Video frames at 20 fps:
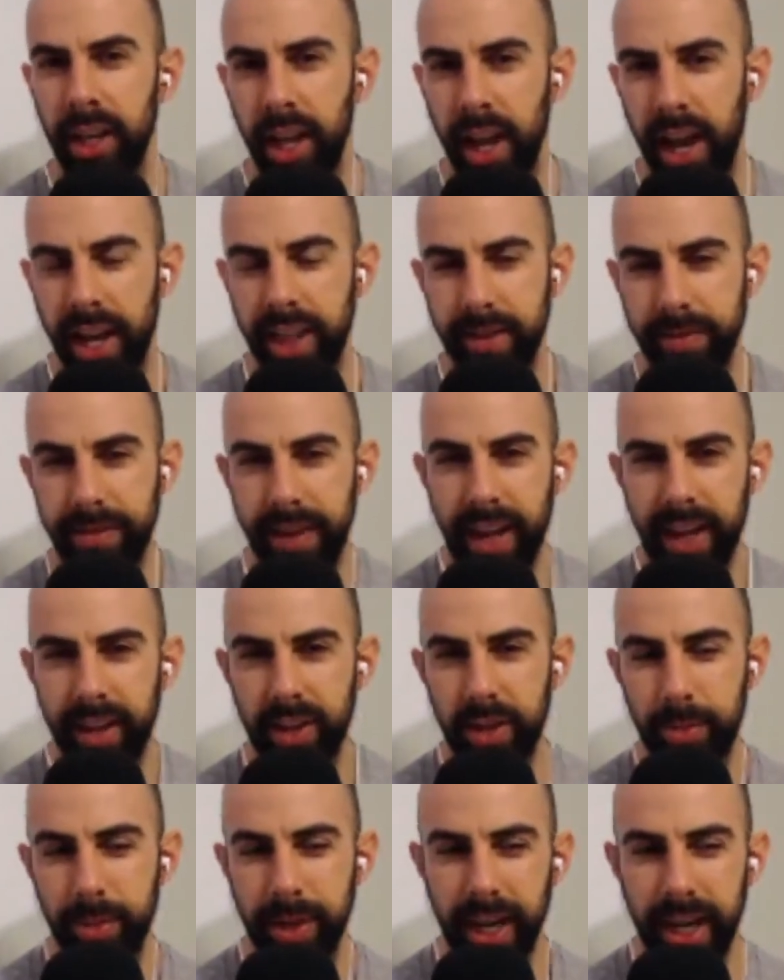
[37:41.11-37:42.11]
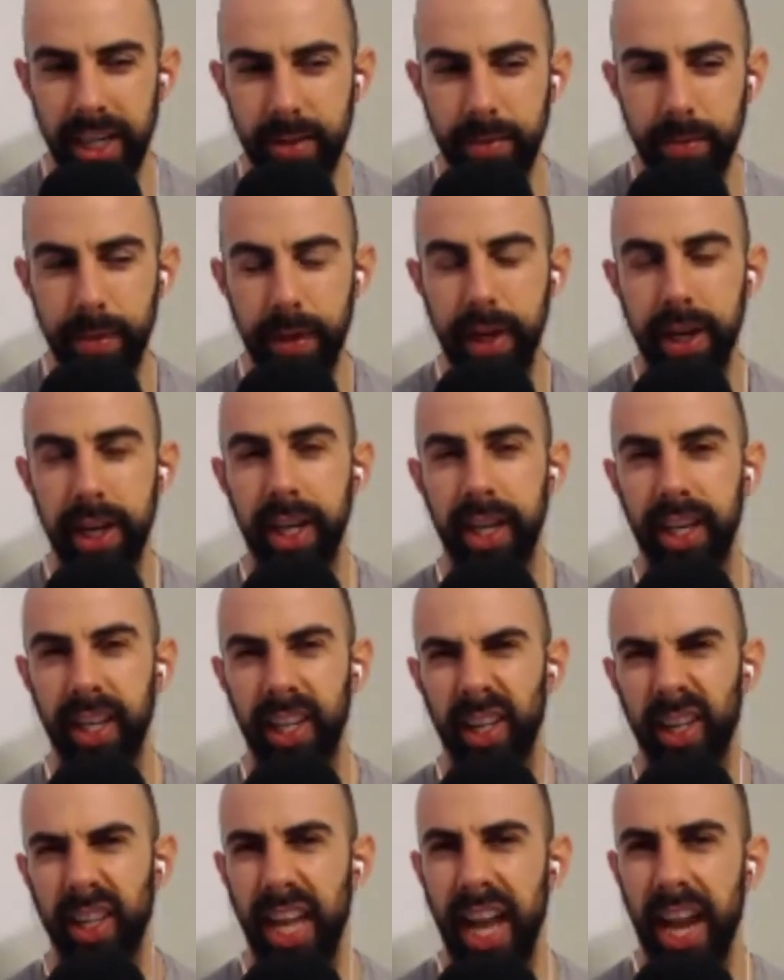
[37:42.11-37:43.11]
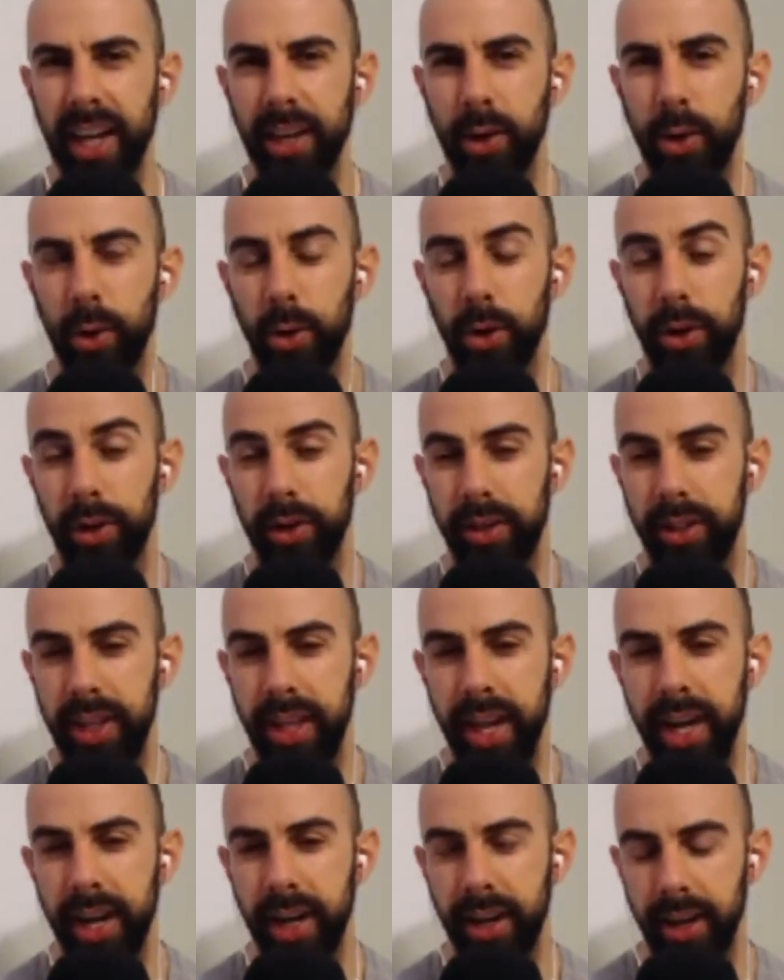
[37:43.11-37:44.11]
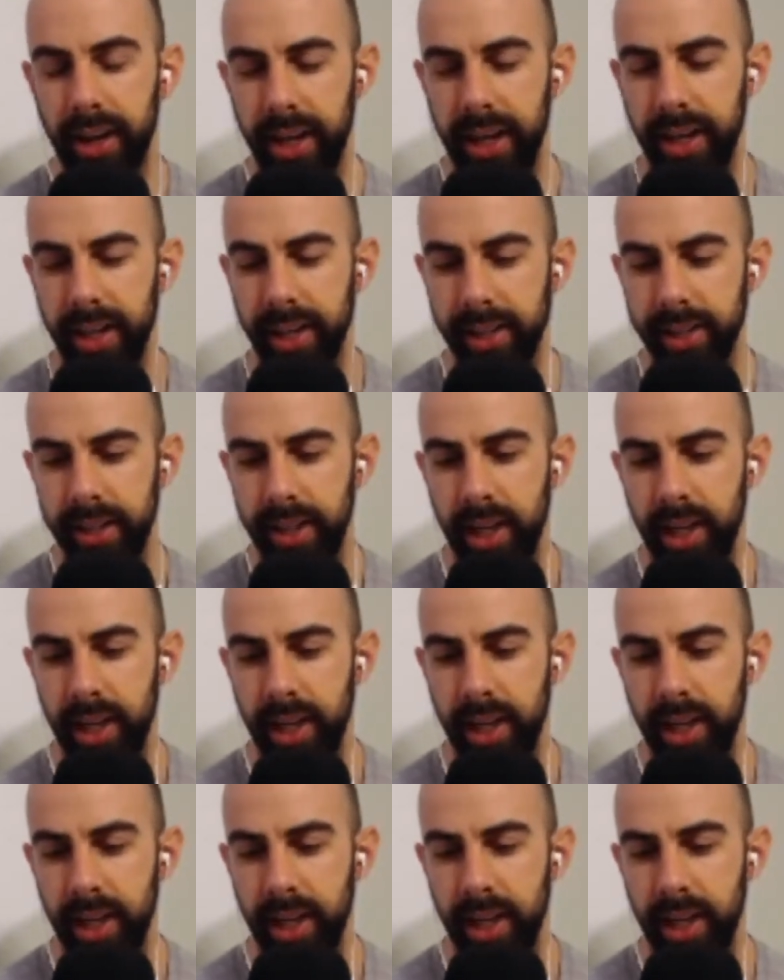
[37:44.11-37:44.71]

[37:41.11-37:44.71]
And the value behind putting the headquarters there is